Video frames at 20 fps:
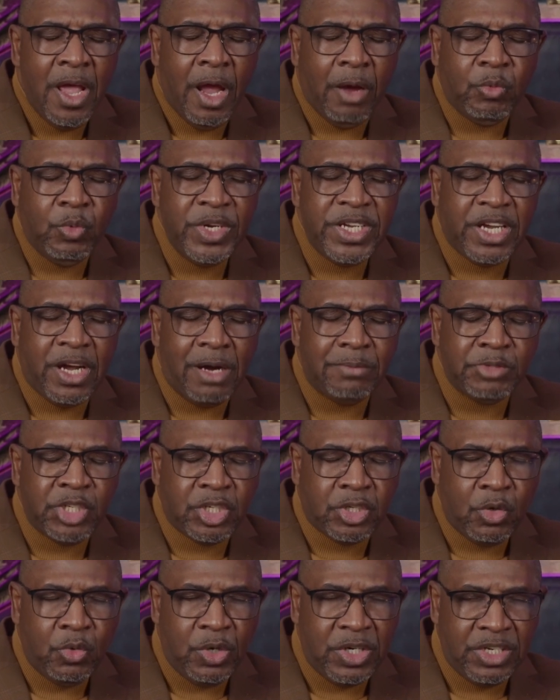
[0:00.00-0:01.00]
and we come
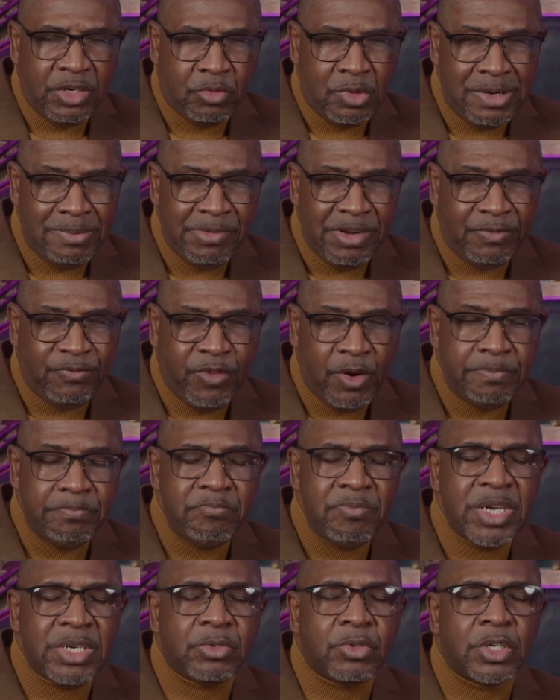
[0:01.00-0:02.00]
into agreement for
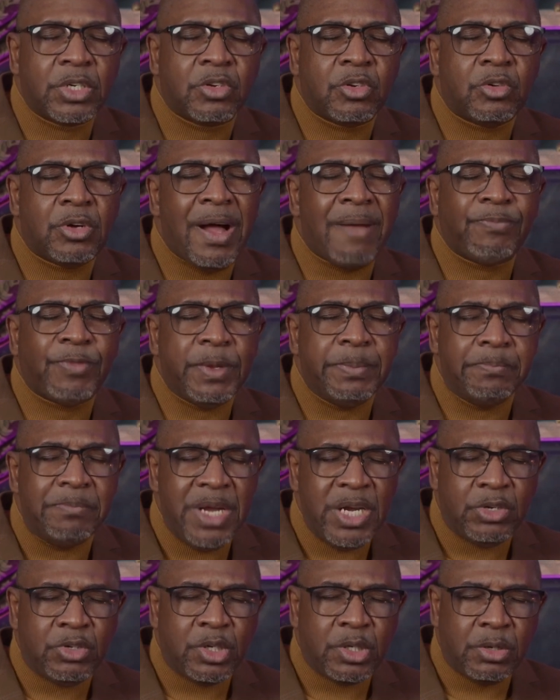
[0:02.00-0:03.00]
miracle after
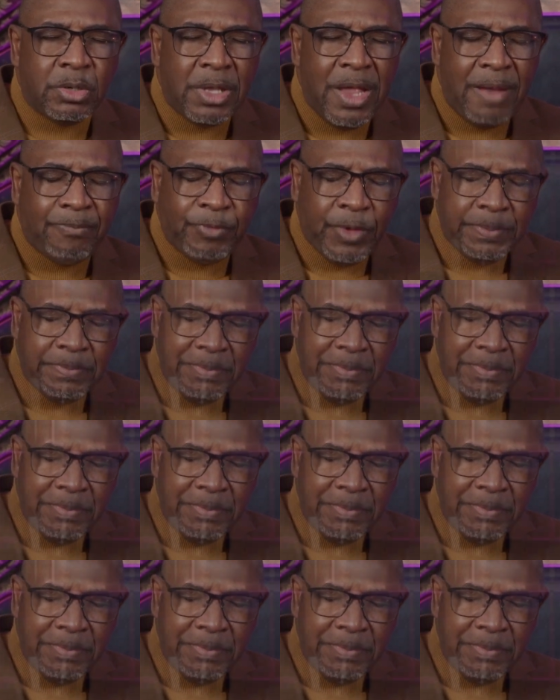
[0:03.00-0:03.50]
miracle after